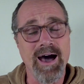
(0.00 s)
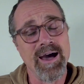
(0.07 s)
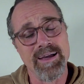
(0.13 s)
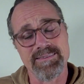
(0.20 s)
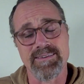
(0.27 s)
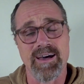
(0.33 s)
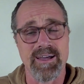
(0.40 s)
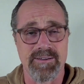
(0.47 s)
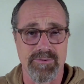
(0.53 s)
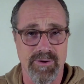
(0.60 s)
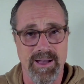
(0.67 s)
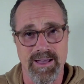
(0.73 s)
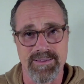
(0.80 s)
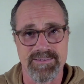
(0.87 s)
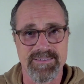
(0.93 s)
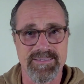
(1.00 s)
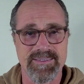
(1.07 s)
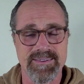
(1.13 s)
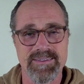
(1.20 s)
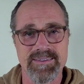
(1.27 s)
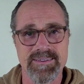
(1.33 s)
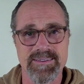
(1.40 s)
I
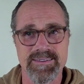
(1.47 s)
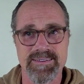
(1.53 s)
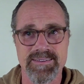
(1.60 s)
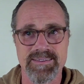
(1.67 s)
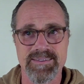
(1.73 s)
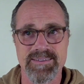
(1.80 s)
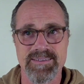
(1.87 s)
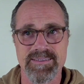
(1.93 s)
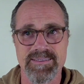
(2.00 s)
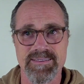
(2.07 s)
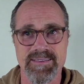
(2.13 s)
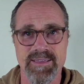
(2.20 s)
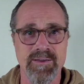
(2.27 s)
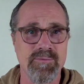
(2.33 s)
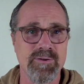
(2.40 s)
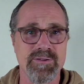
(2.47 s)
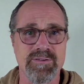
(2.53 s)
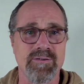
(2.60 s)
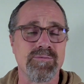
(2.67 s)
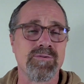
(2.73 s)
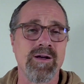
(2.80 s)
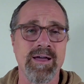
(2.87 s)
digress. It was
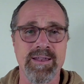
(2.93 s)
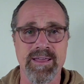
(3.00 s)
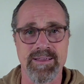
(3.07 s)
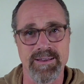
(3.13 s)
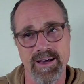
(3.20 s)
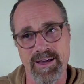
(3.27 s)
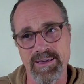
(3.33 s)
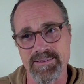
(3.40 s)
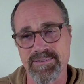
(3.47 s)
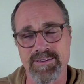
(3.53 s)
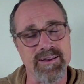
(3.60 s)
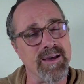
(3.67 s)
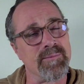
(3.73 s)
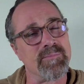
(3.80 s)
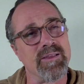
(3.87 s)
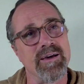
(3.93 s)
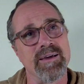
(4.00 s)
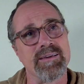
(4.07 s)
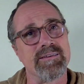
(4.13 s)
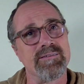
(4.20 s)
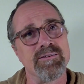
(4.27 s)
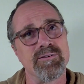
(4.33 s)
a Friday night, and I'm
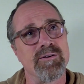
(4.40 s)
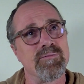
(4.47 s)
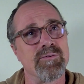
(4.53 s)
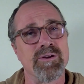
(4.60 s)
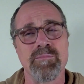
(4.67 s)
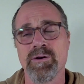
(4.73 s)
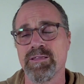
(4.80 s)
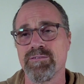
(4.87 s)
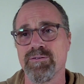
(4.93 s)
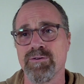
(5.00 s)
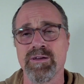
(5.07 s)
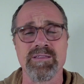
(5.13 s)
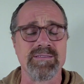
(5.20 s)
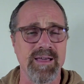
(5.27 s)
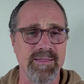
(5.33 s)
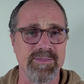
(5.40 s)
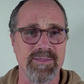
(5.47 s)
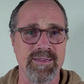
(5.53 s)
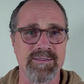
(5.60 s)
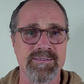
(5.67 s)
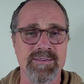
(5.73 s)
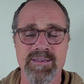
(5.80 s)
like, what am I doing?
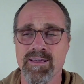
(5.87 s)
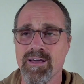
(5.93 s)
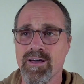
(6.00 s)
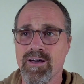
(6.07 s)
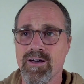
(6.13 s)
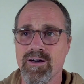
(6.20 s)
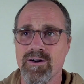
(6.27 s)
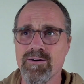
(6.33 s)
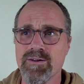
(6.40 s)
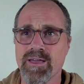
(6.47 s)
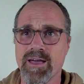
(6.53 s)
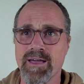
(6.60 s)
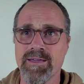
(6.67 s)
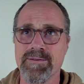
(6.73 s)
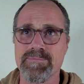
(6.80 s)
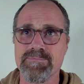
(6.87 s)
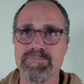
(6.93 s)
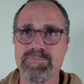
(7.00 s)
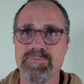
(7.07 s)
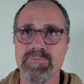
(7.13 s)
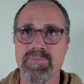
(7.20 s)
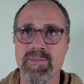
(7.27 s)
Nothing. Okay,
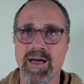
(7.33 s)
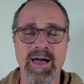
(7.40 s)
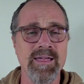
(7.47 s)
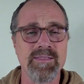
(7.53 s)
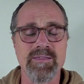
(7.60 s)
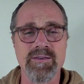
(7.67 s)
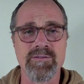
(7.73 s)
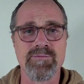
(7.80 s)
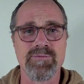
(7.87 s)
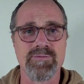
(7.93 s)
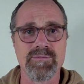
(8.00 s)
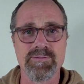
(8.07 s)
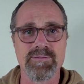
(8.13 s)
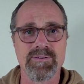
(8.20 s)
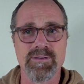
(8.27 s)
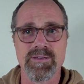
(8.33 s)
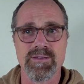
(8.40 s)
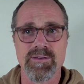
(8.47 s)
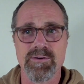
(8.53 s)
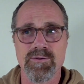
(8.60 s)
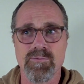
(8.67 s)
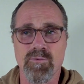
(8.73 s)
I live
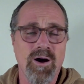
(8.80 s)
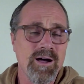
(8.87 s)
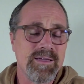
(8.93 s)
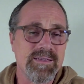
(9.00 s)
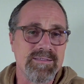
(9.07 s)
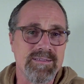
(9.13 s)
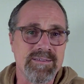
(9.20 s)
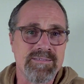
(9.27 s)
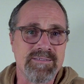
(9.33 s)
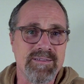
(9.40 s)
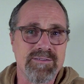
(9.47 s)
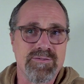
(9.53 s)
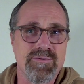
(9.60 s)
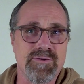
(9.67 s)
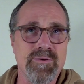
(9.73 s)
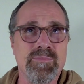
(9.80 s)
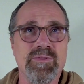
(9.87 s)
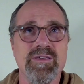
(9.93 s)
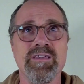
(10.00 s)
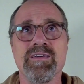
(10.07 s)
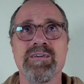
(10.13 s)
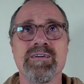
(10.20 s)
walking distance from
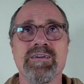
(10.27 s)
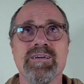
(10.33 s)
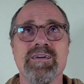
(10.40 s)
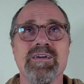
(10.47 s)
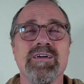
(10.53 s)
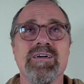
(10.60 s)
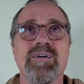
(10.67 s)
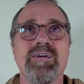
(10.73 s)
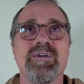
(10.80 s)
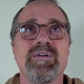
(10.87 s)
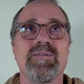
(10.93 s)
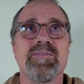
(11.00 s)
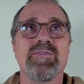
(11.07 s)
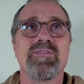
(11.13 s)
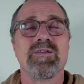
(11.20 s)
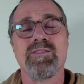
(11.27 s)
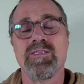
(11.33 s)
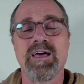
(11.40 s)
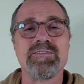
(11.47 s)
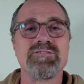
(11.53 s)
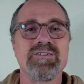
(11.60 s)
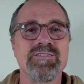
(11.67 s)
the
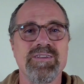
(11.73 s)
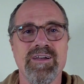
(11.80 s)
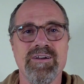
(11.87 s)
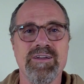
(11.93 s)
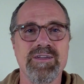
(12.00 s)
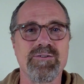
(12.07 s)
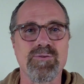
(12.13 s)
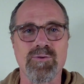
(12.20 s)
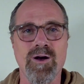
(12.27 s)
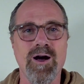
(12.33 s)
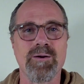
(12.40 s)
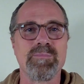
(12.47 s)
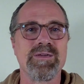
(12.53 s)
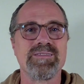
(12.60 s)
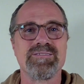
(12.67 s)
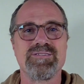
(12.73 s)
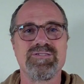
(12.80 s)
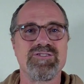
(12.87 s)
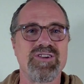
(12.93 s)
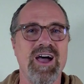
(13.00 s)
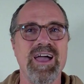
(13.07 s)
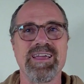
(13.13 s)
legendary Grauman's
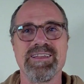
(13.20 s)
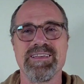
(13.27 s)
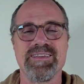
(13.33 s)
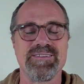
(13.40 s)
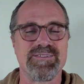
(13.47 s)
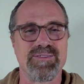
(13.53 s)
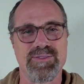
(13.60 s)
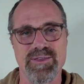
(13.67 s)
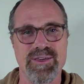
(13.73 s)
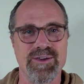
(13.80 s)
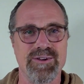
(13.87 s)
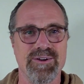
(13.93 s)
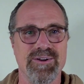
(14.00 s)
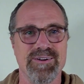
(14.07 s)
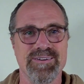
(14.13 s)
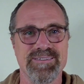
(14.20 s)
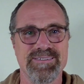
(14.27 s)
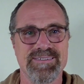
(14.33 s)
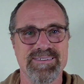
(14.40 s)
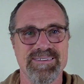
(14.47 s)
Chinese Theater